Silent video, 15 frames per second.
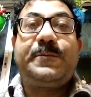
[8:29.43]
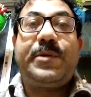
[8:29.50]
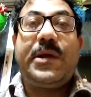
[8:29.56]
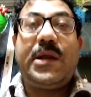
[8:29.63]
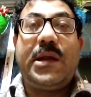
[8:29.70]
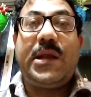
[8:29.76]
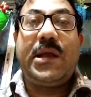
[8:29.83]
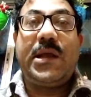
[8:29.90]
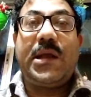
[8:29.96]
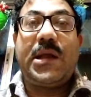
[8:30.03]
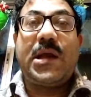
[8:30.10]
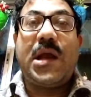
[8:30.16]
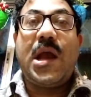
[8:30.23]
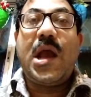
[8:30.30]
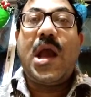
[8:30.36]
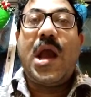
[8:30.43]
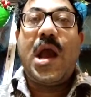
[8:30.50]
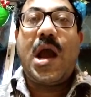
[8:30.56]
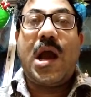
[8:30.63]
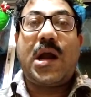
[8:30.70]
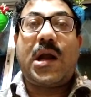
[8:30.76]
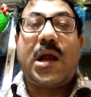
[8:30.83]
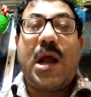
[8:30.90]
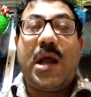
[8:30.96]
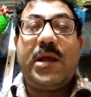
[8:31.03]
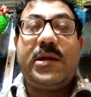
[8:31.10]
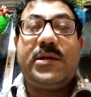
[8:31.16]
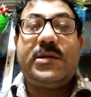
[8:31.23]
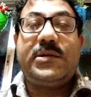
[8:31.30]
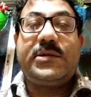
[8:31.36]
feeling a
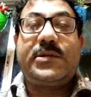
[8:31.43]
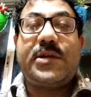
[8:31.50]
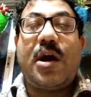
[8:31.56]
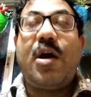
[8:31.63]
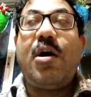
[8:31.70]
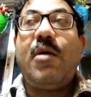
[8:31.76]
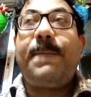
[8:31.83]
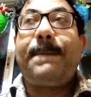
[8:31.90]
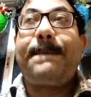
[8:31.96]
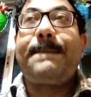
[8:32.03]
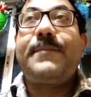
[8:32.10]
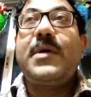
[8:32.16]
kinds of